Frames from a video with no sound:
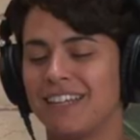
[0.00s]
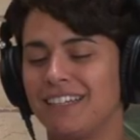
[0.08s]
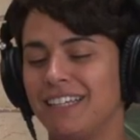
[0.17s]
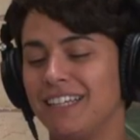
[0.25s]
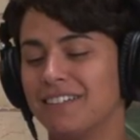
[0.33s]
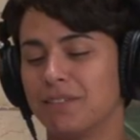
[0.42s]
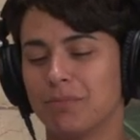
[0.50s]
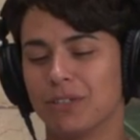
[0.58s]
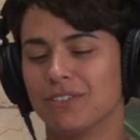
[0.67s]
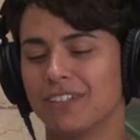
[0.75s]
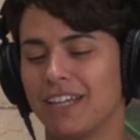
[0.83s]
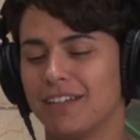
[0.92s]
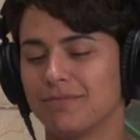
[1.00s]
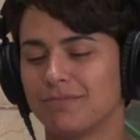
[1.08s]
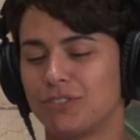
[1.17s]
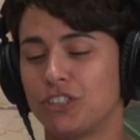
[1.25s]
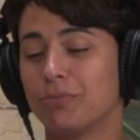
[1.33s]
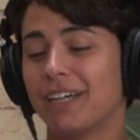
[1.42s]
needs a middle name.
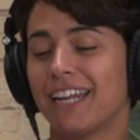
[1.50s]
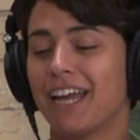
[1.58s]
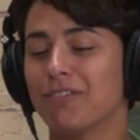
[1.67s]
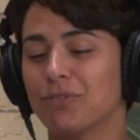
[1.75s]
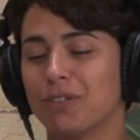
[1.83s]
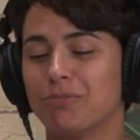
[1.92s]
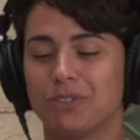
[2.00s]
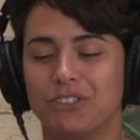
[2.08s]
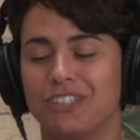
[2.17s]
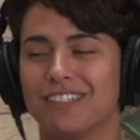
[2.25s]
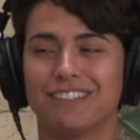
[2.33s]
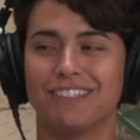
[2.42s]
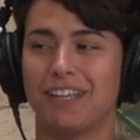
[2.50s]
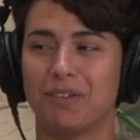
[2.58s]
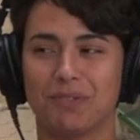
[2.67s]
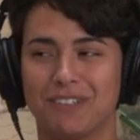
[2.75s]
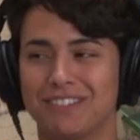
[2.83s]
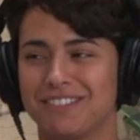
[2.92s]
She might have one, but she doesn't need
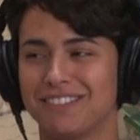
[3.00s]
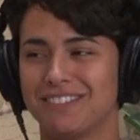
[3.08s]
one.